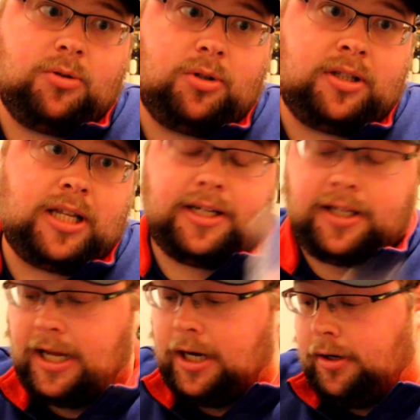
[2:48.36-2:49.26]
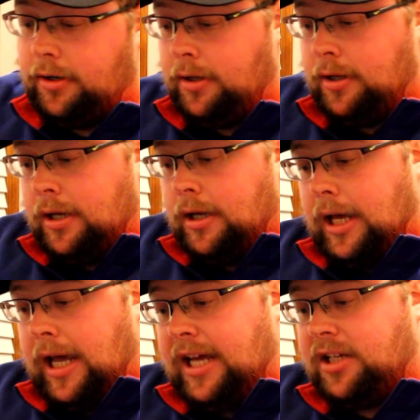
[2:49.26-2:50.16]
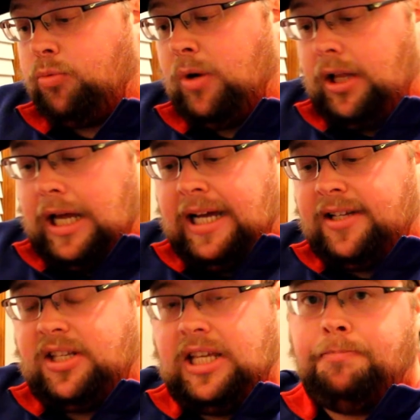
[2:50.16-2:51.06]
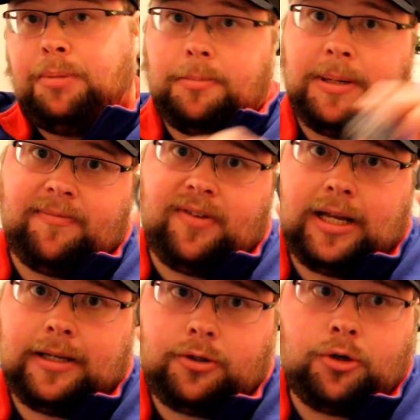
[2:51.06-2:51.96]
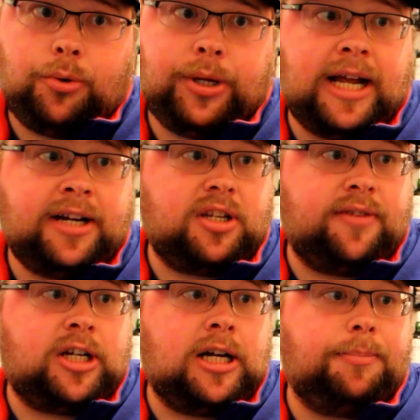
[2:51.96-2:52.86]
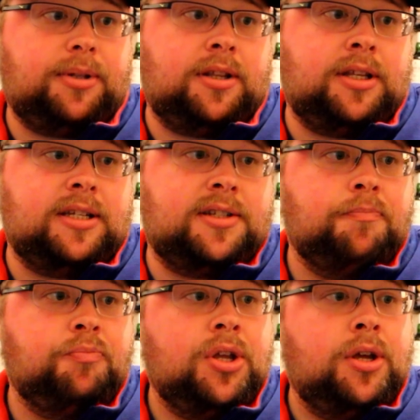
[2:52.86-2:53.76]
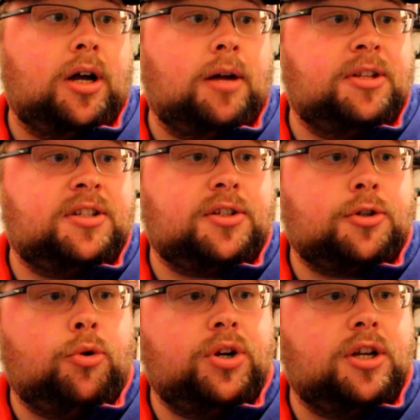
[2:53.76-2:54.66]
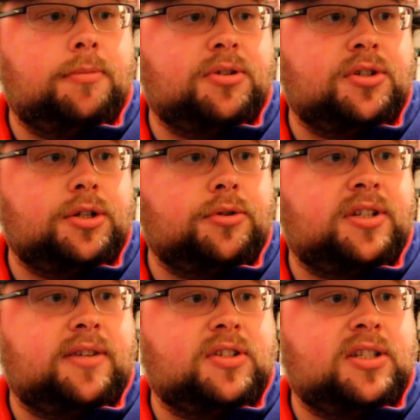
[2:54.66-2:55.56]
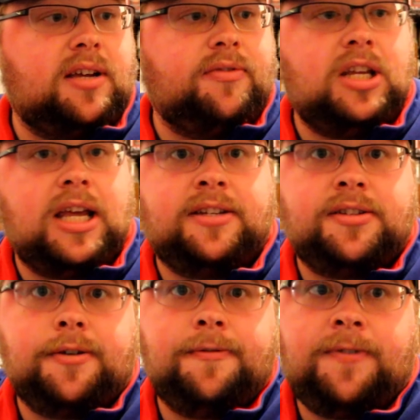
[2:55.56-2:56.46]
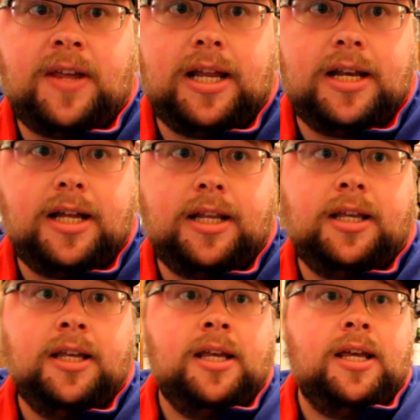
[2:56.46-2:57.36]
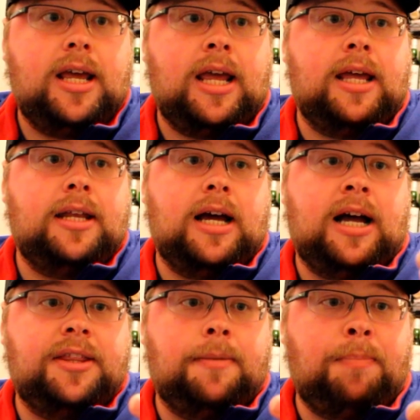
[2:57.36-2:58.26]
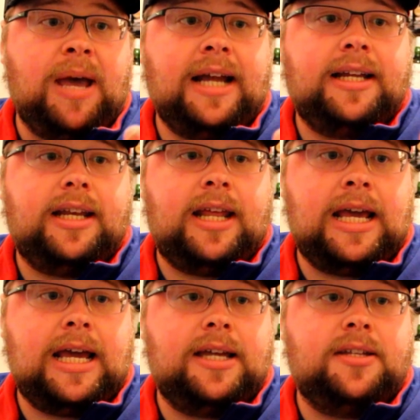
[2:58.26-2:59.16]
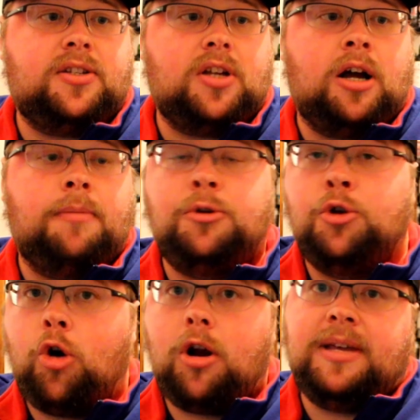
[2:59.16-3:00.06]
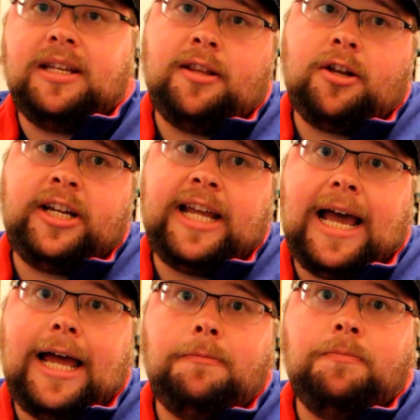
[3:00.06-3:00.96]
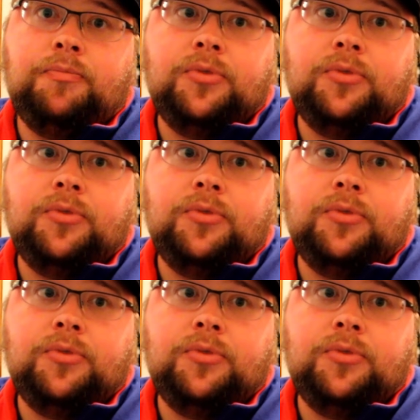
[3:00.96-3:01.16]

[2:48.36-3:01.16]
Glencairn as well as the Bourbon Van coin. I actually have a couple of these. This is coin number 077, has their van on it, and on the back it has Norman, their cat.